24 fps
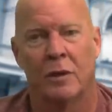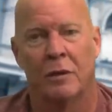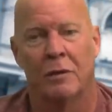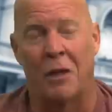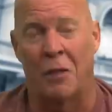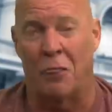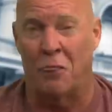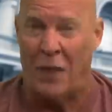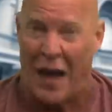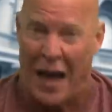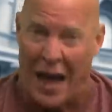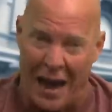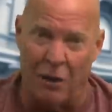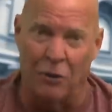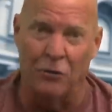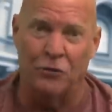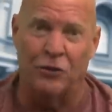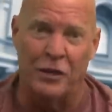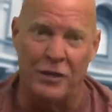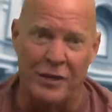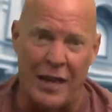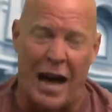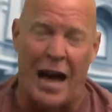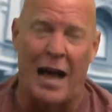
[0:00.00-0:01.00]
The
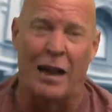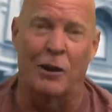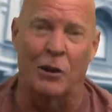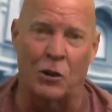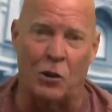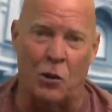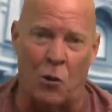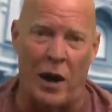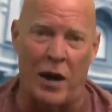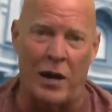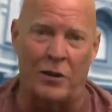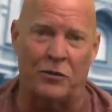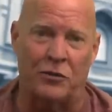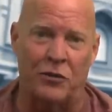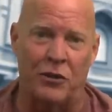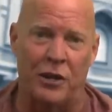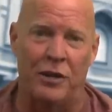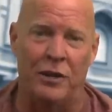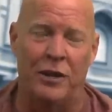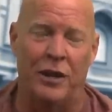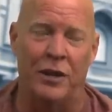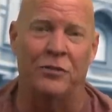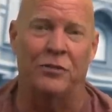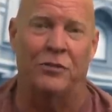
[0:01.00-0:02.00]
$1,000
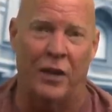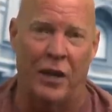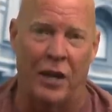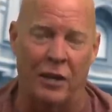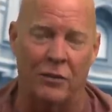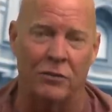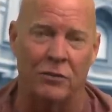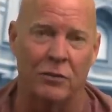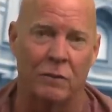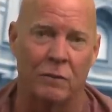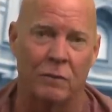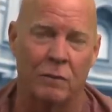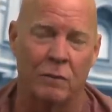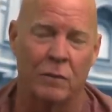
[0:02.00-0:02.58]
question is this.